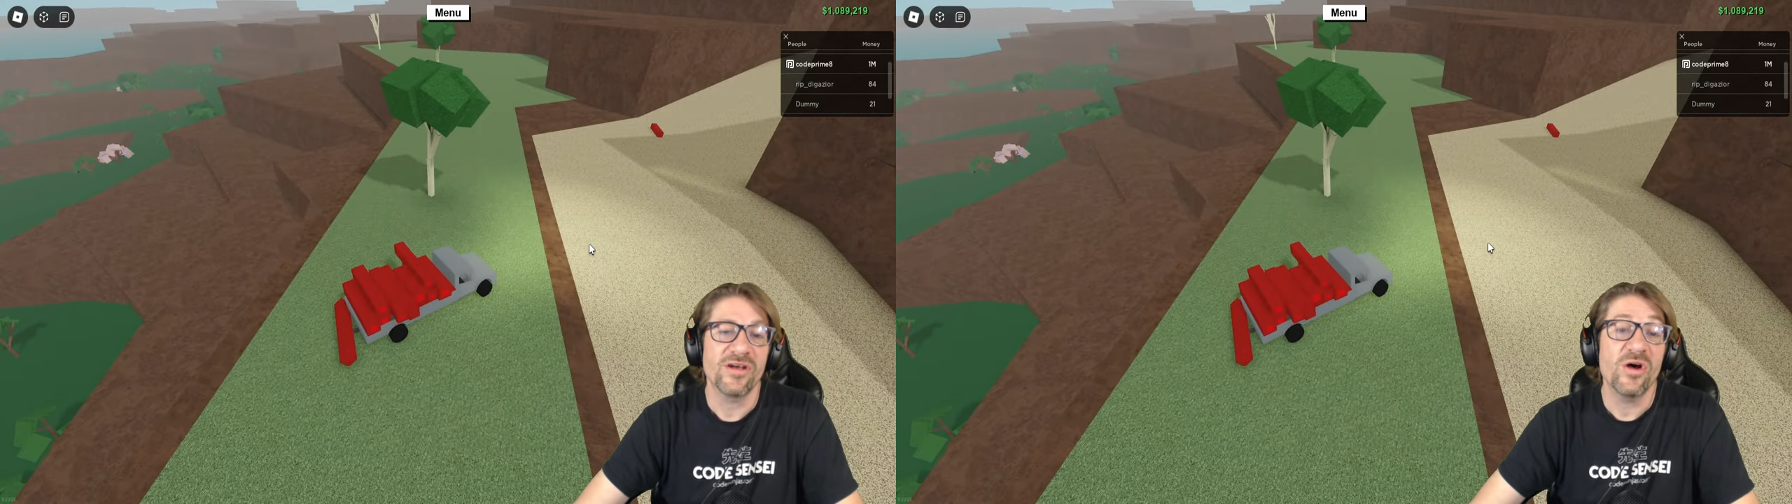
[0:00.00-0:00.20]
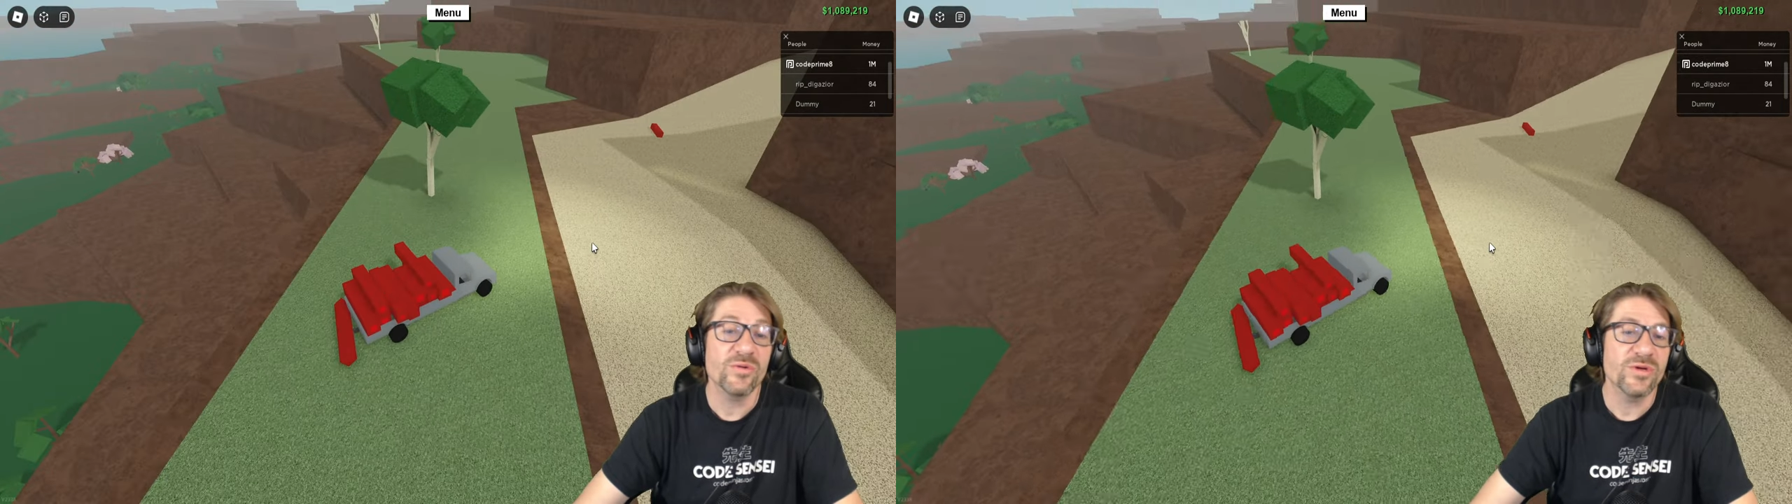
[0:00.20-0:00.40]

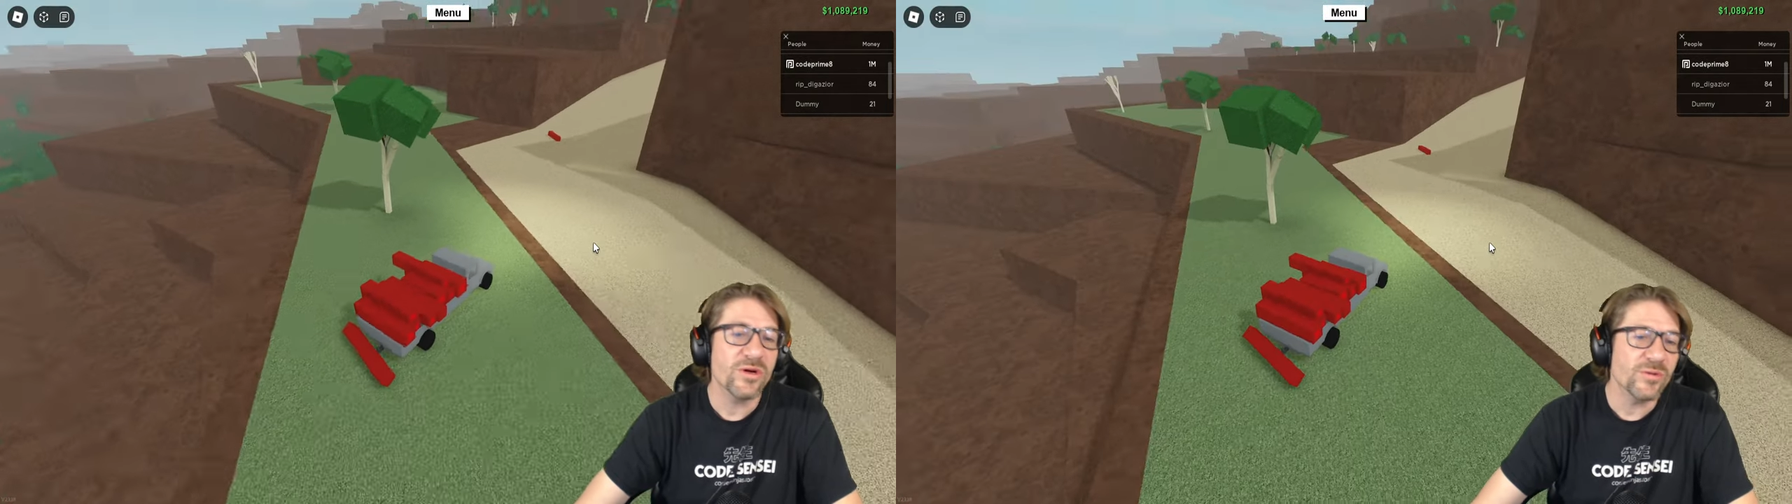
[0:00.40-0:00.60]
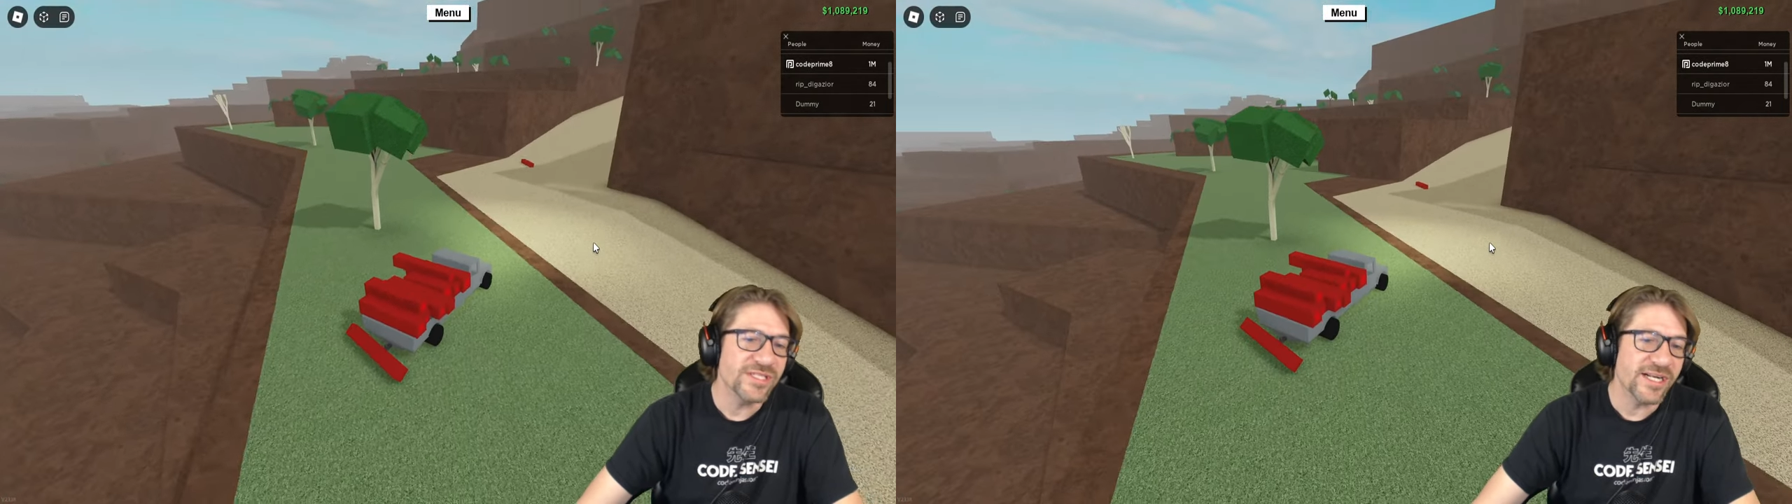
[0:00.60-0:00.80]
Oh
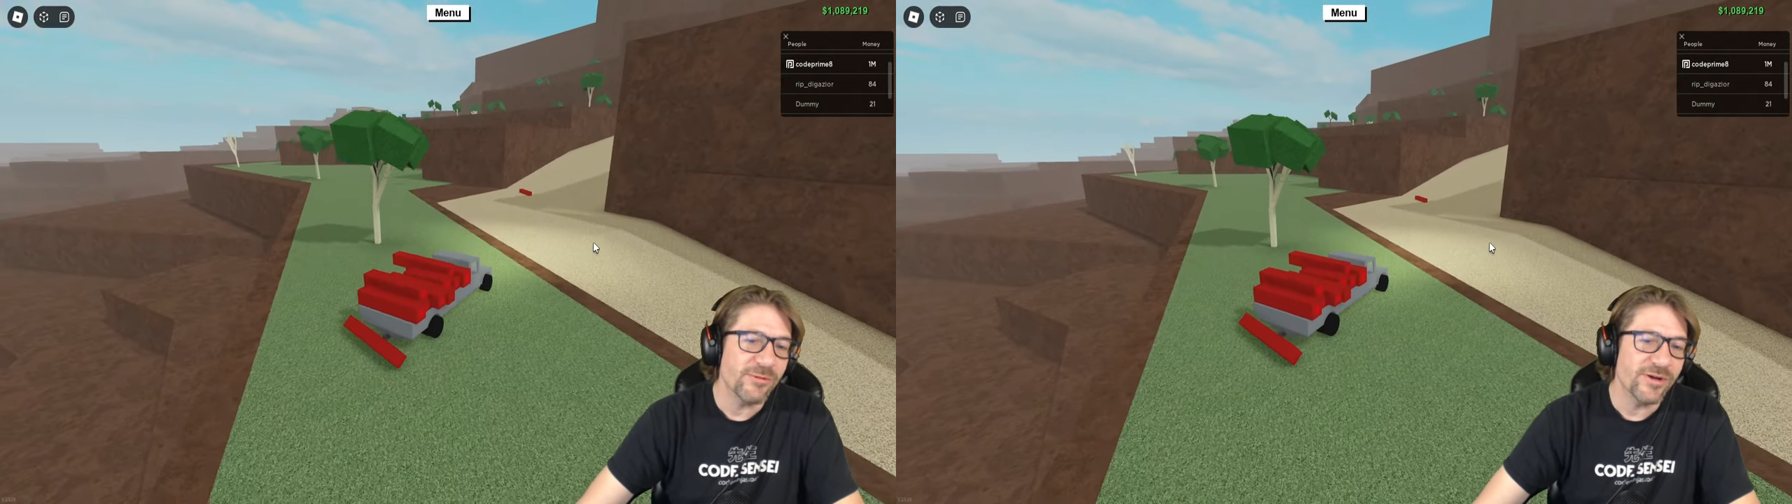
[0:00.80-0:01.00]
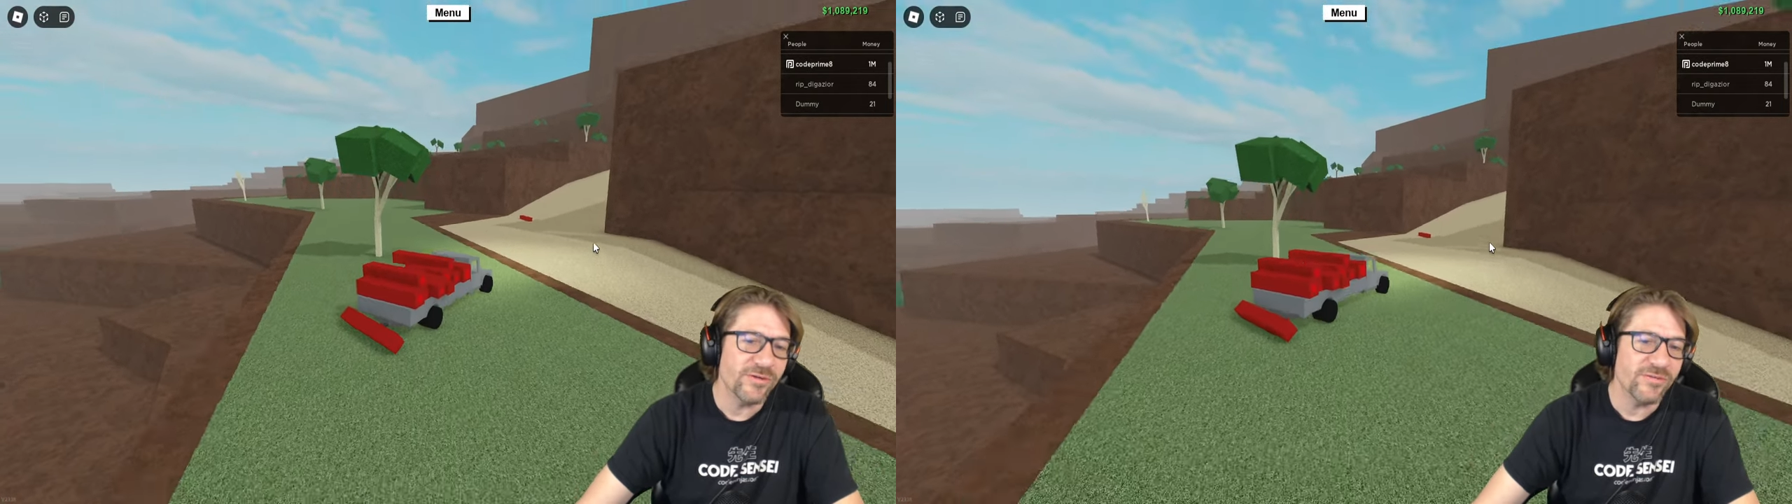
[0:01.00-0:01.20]
no, did I
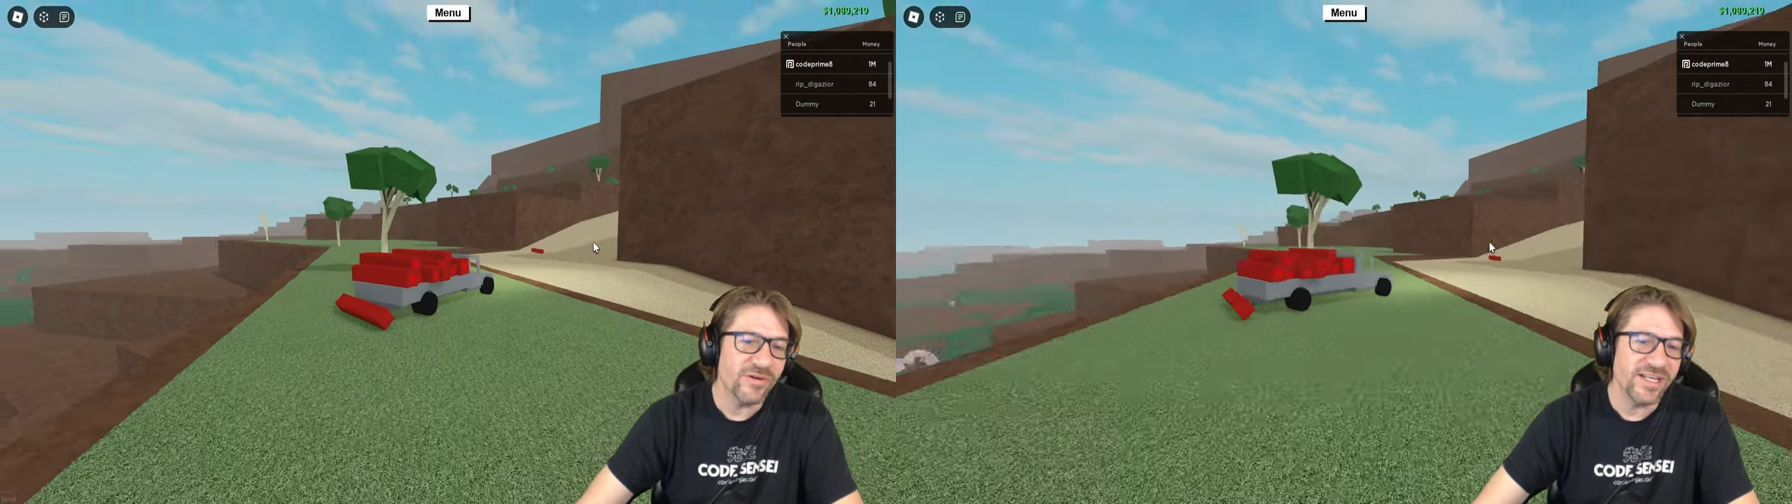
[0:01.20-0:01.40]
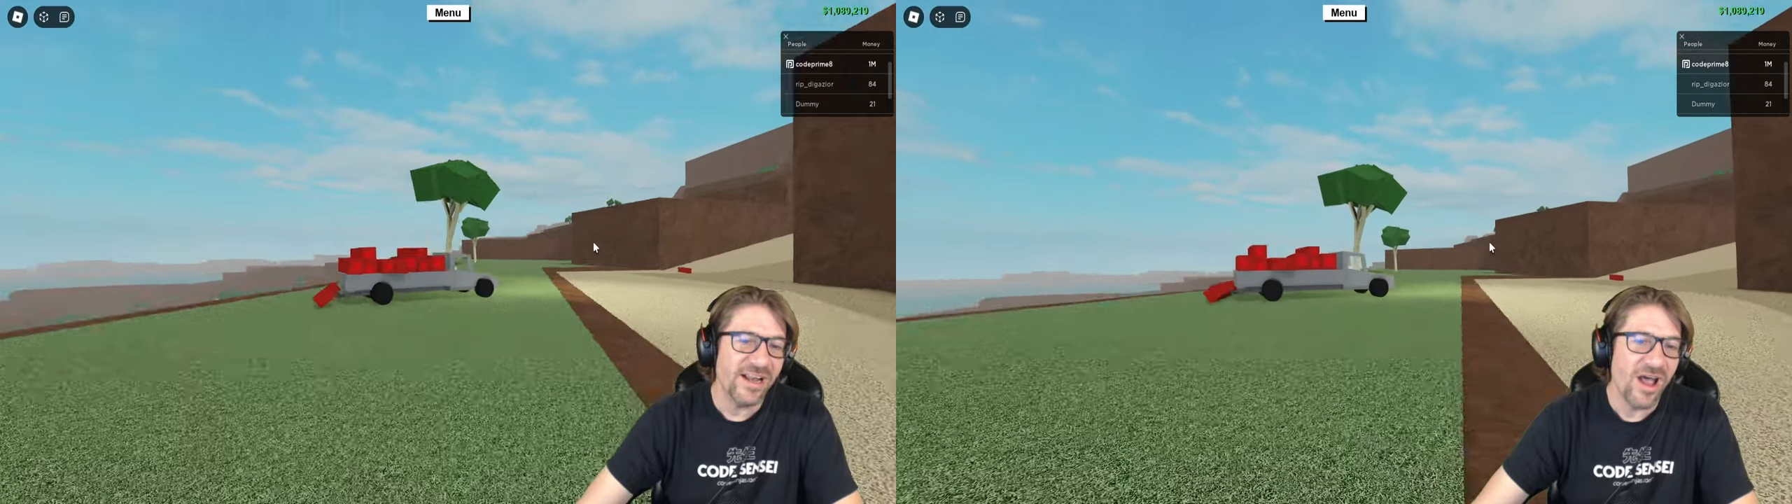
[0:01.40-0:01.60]
run over it?